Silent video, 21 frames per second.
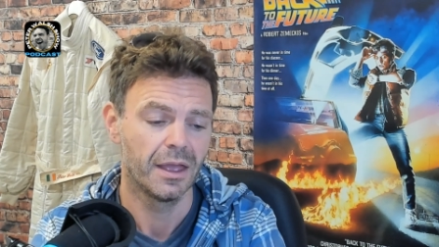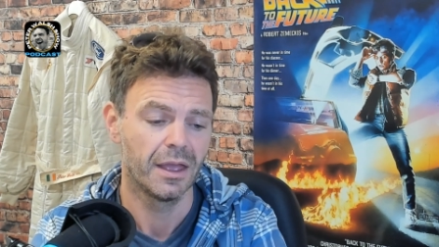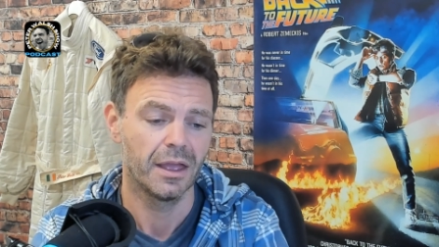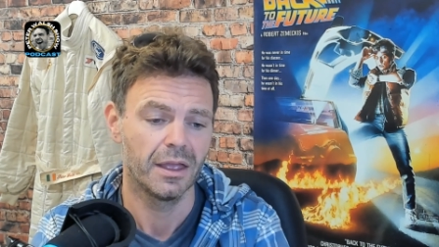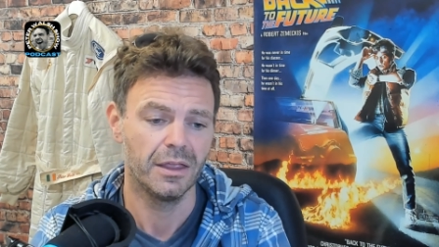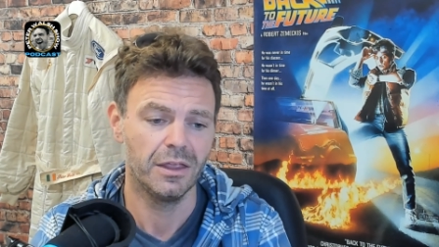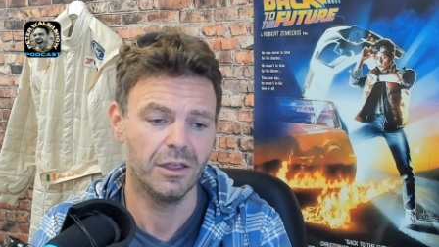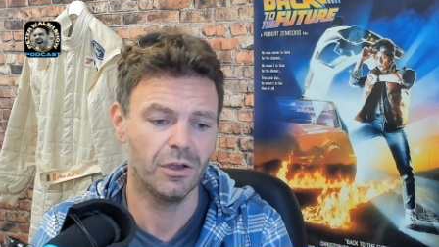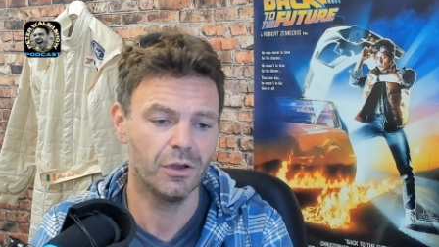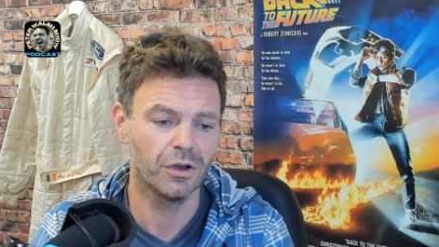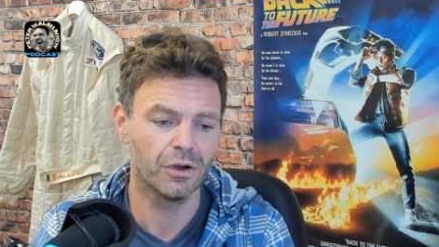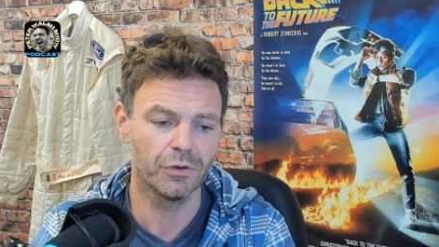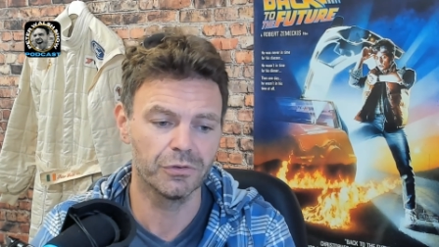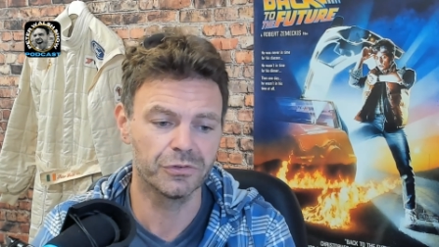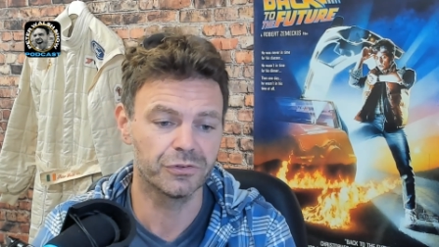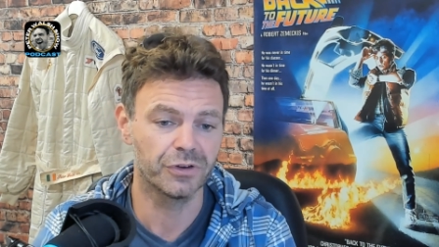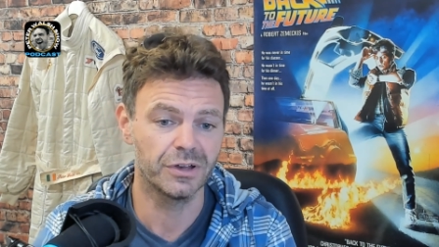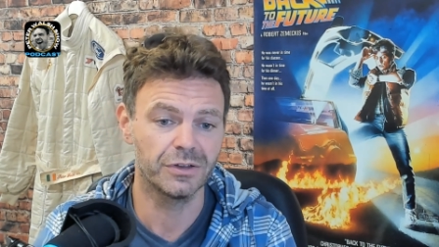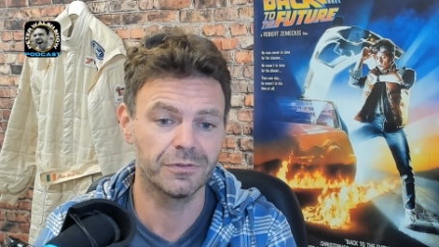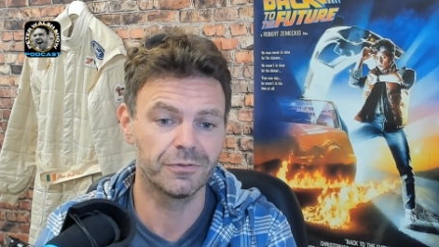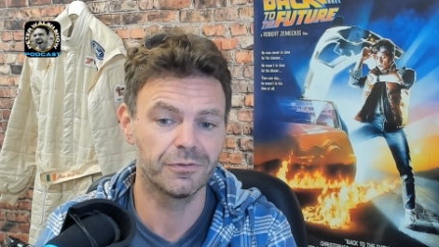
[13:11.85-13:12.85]
You can go
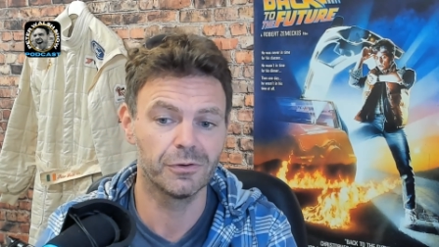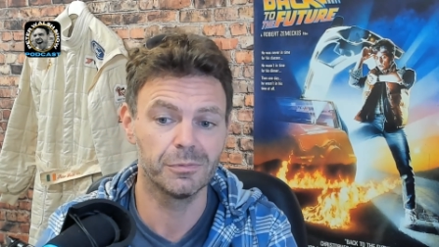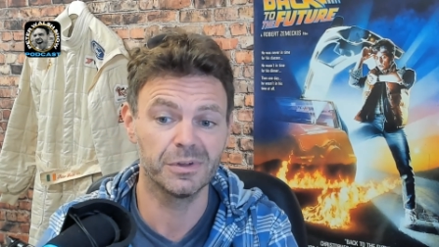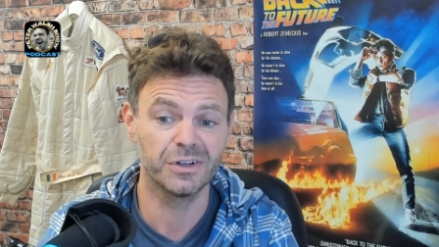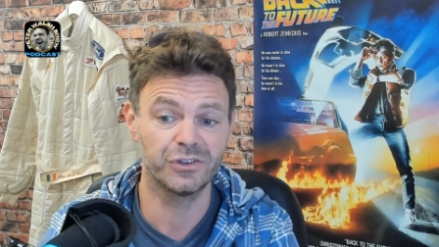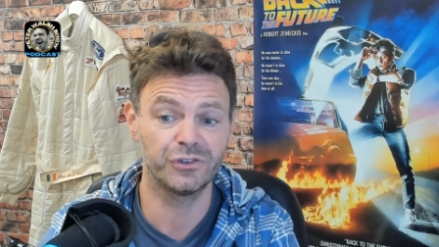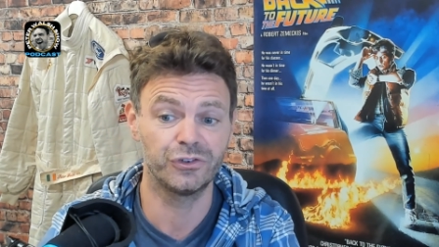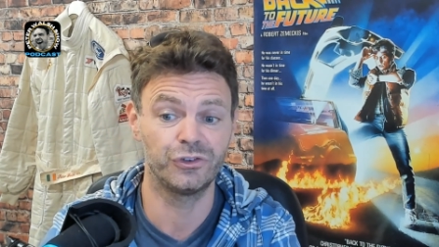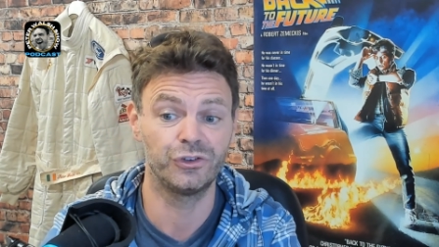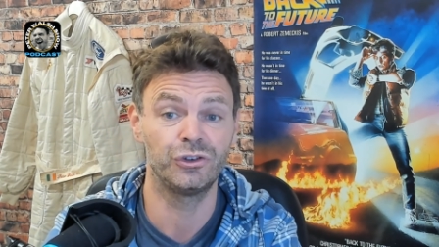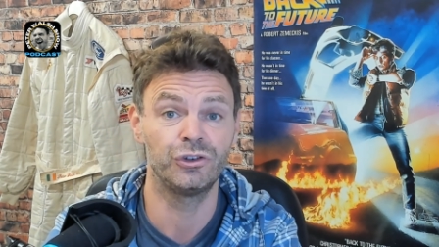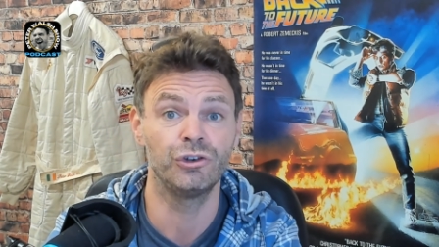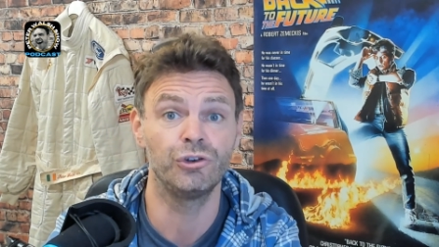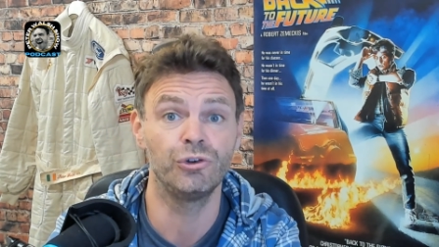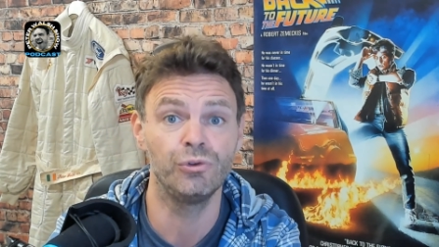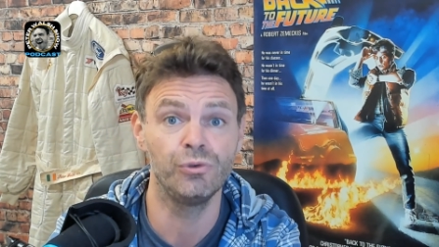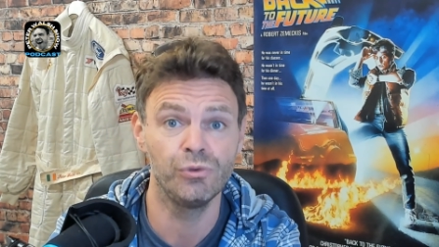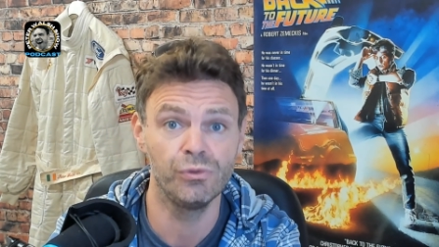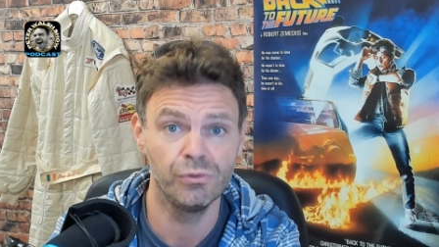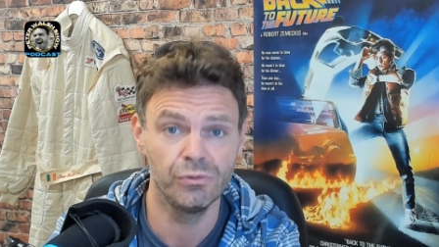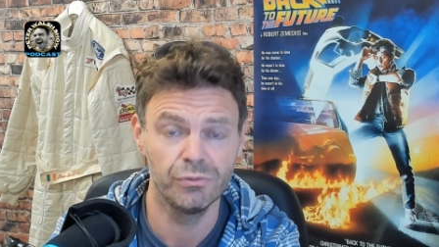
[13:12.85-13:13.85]
straight to Formula
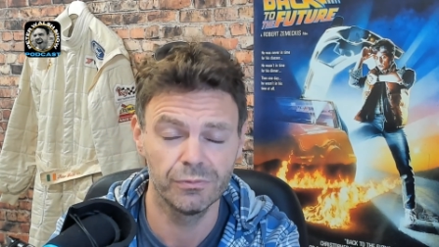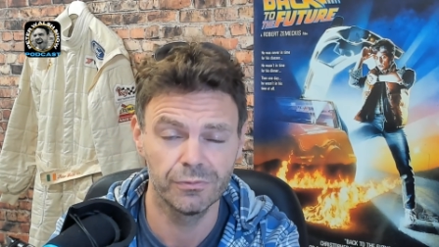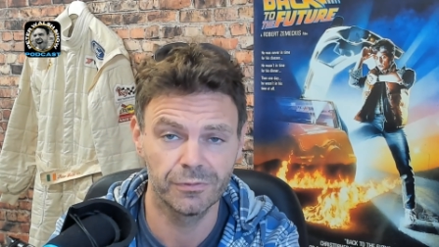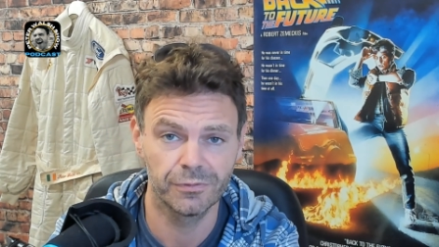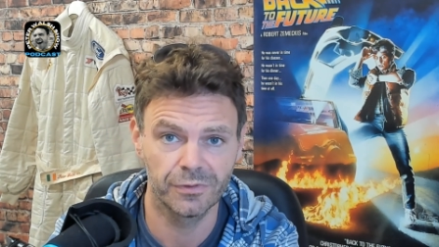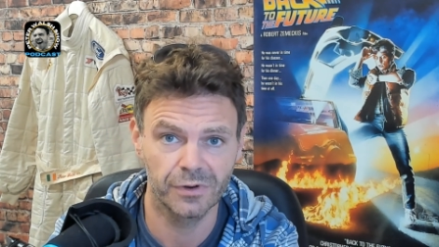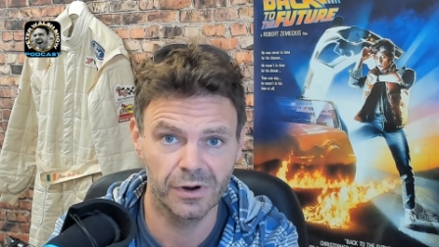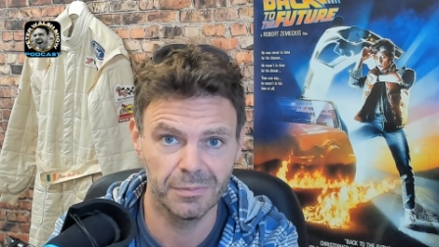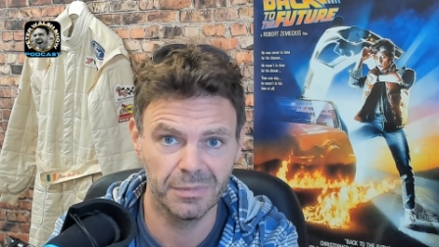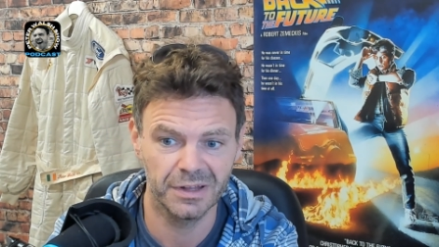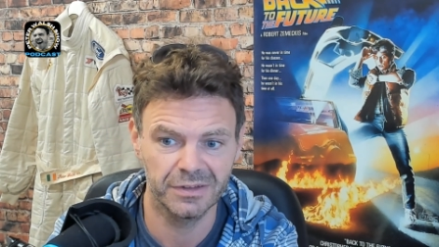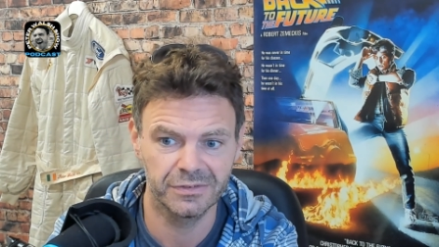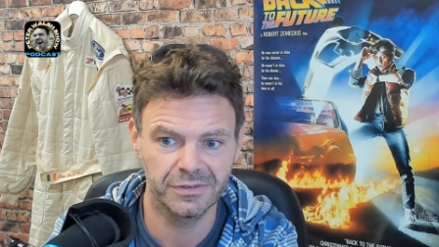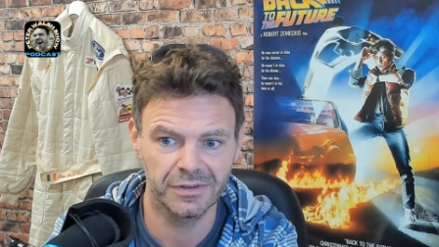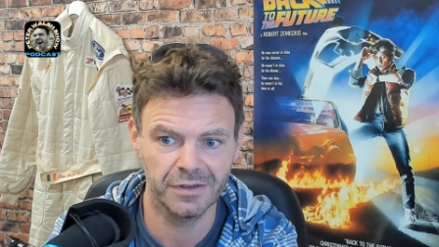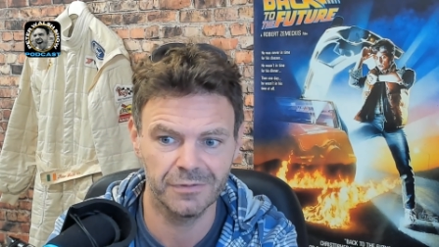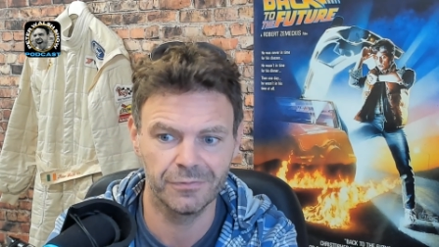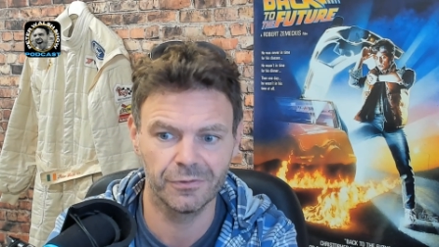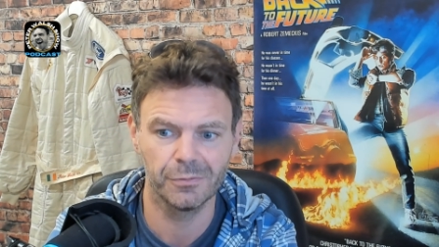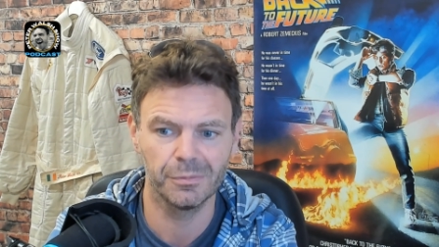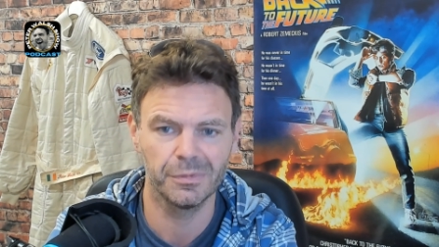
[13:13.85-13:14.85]
2 from, let's say,
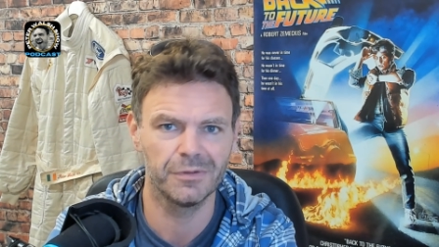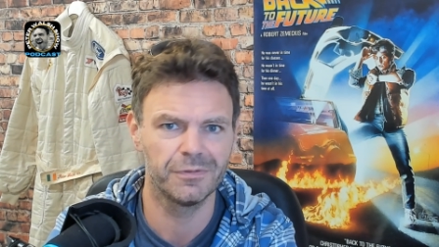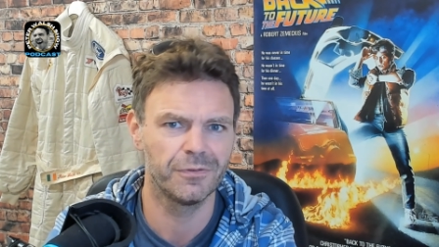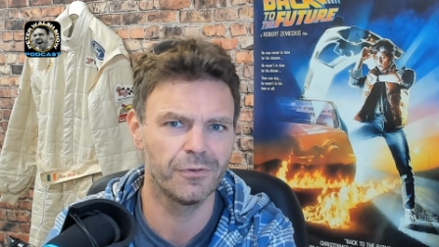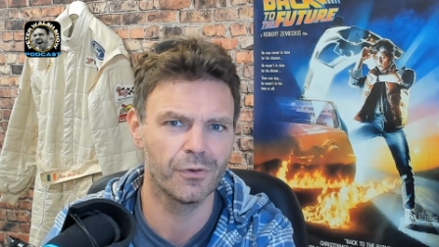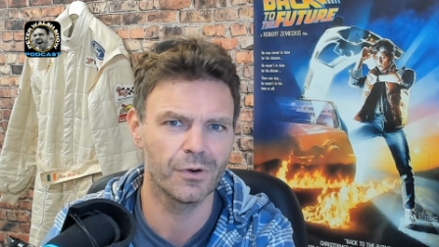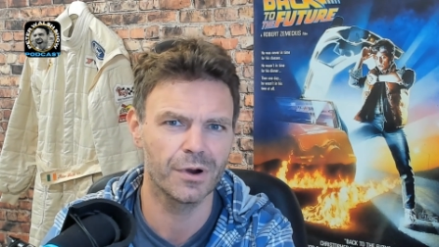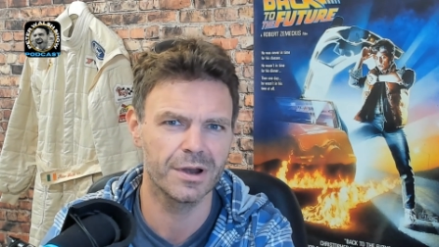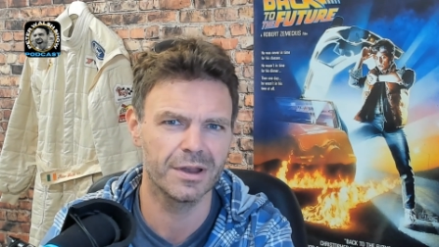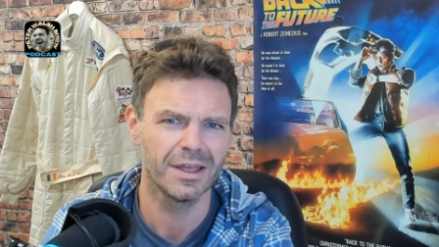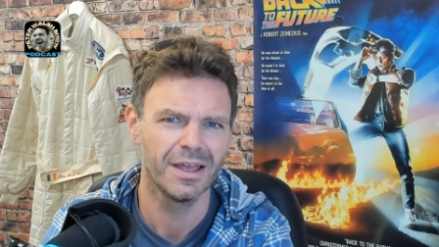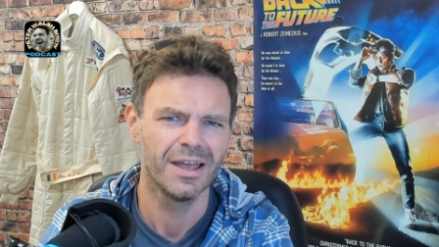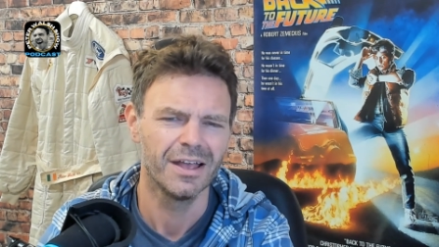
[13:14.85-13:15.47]
Formula Ford.